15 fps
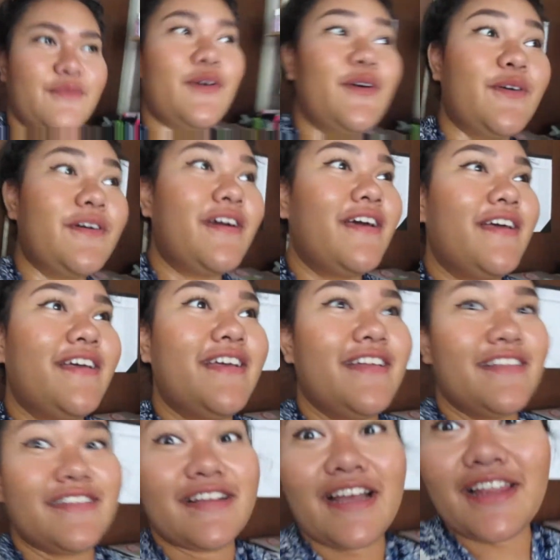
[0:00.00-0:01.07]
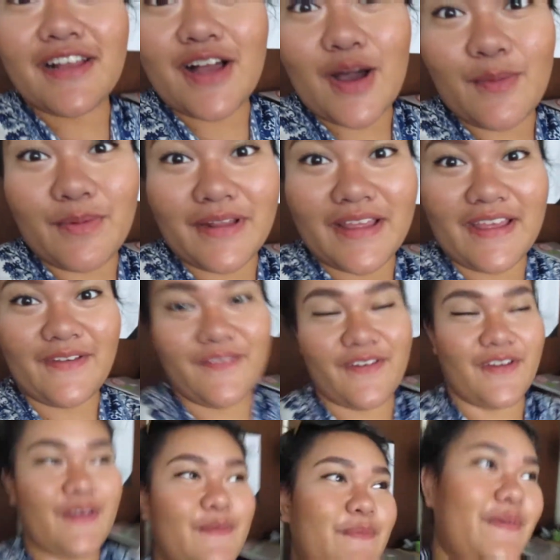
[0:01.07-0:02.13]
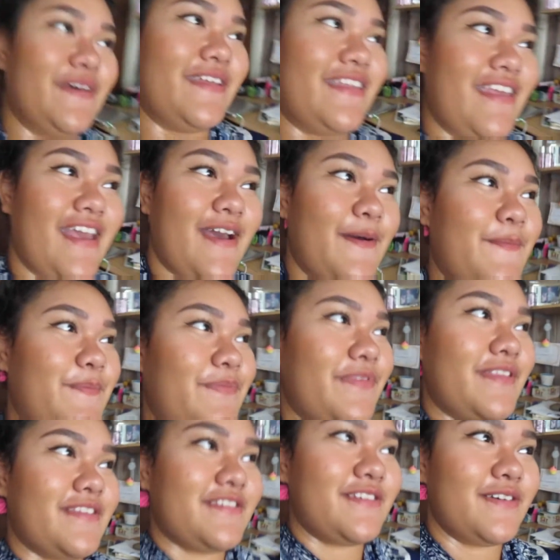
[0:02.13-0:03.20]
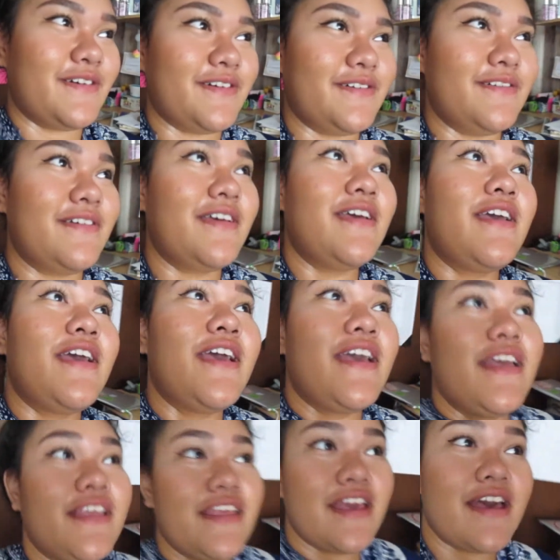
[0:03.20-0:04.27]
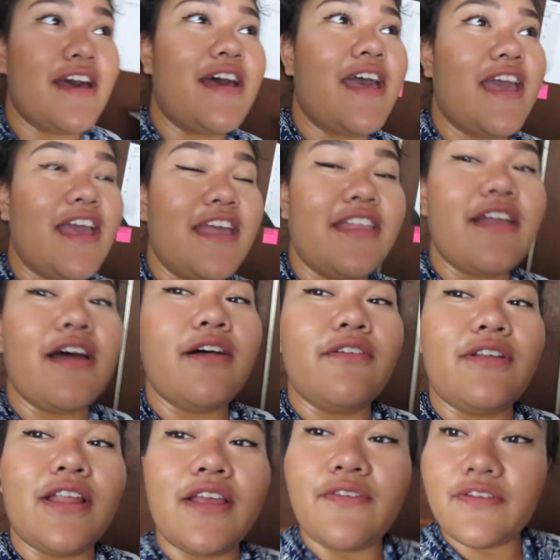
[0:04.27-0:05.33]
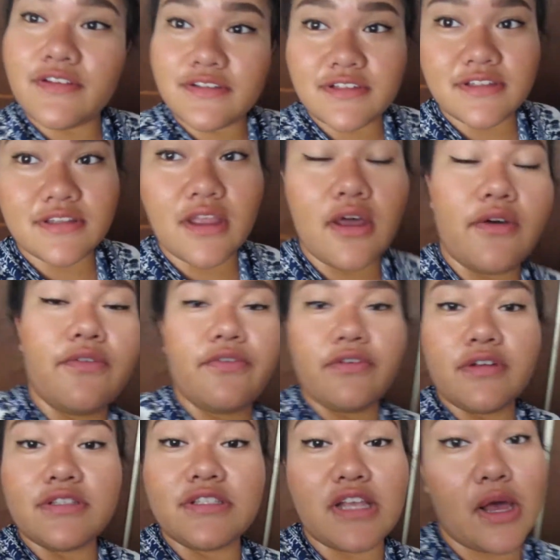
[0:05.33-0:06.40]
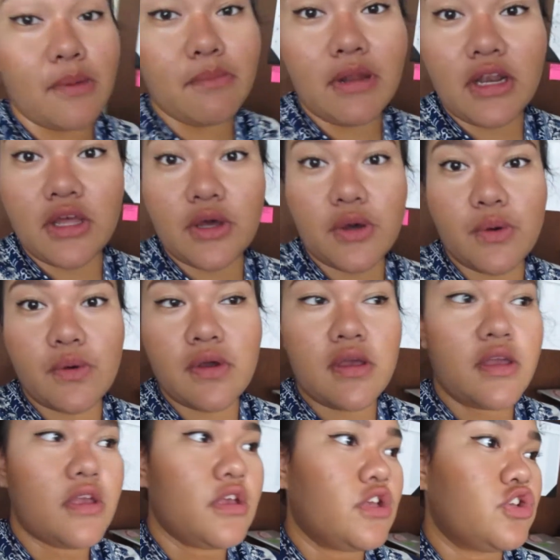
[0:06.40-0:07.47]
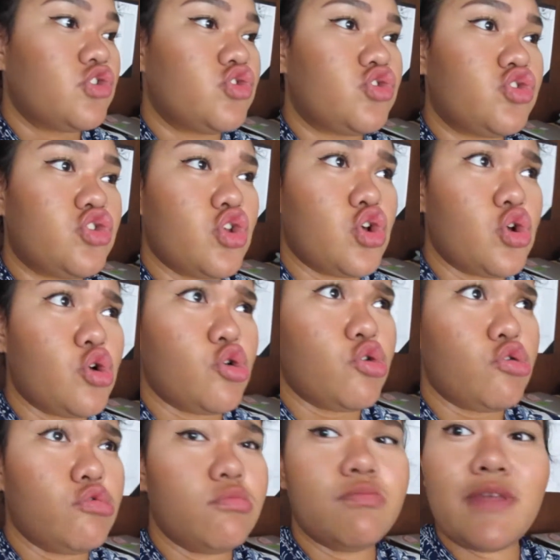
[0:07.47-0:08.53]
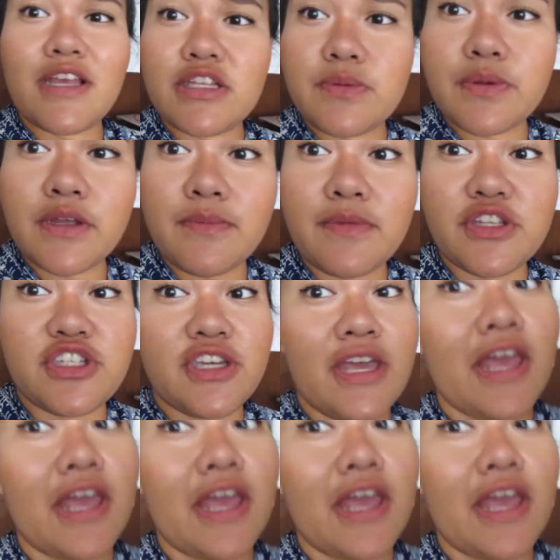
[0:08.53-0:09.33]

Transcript: well, it's kinda complicated for him, but yeah. So yeah, and I'll leave his stuff down below. So that's pretty much it.